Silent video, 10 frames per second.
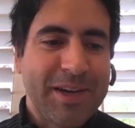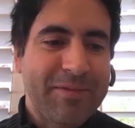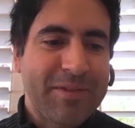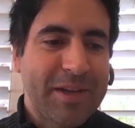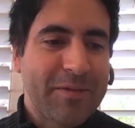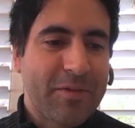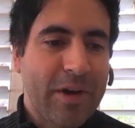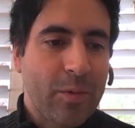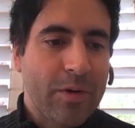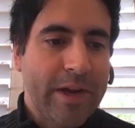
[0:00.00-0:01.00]
I have to give
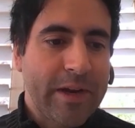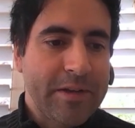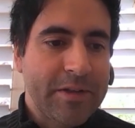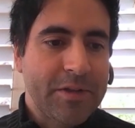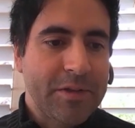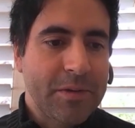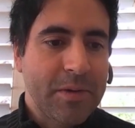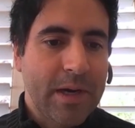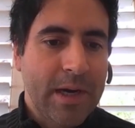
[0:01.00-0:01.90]
credit where credit is due.